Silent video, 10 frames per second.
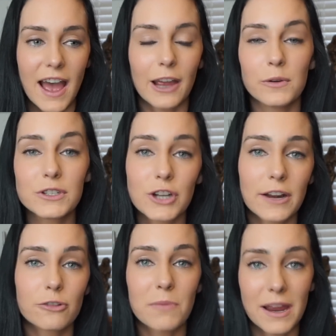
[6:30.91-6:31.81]
I always try
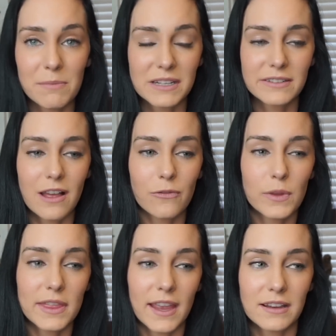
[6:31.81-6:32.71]
and remind myself
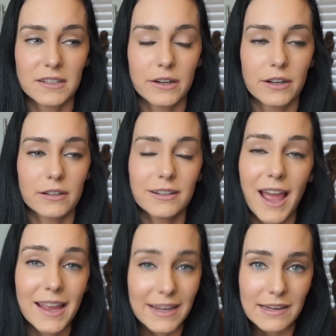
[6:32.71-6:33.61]
when things are
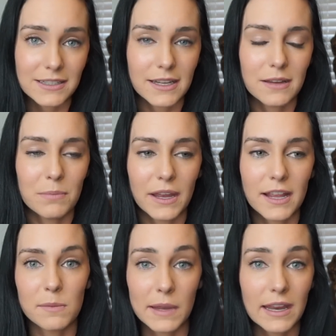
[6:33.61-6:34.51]
not easy,
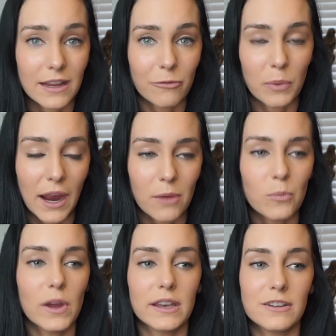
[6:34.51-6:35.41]
but at the beginning of
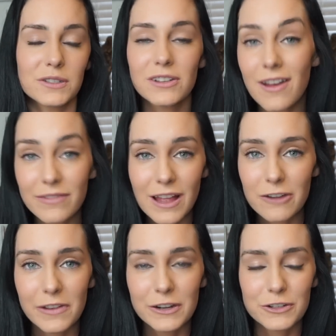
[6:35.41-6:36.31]
prep, when you still have a
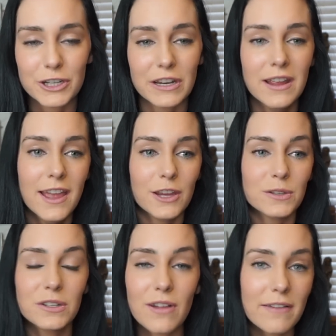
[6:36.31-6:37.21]
lot of energy, you
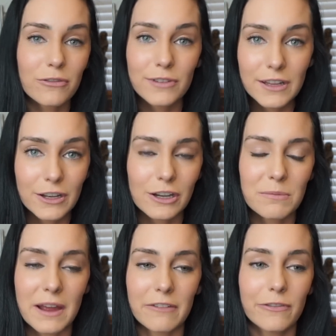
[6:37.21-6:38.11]
still have a really good
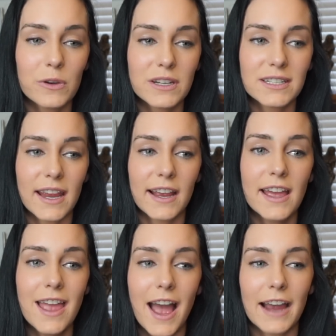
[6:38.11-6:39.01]
amount of food intake,